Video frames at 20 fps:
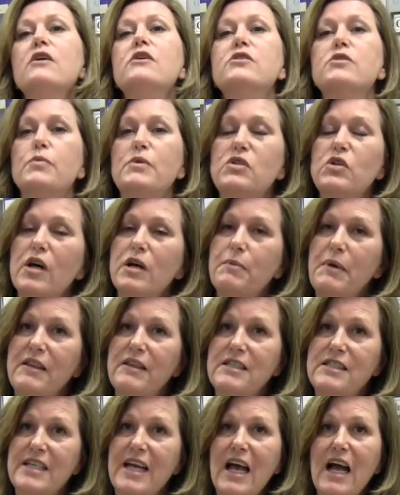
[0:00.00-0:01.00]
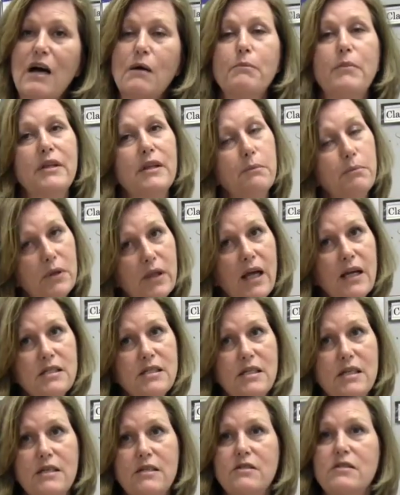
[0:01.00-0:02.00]
So we talk about the down, but the
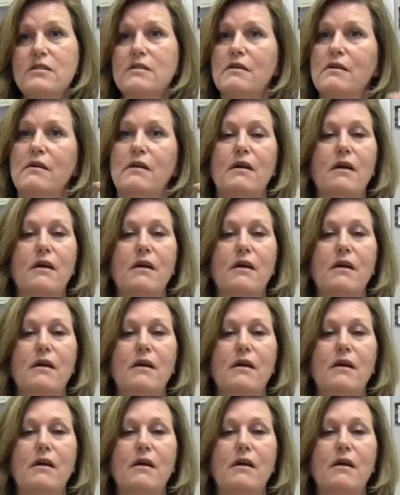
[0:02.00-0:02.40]
plus is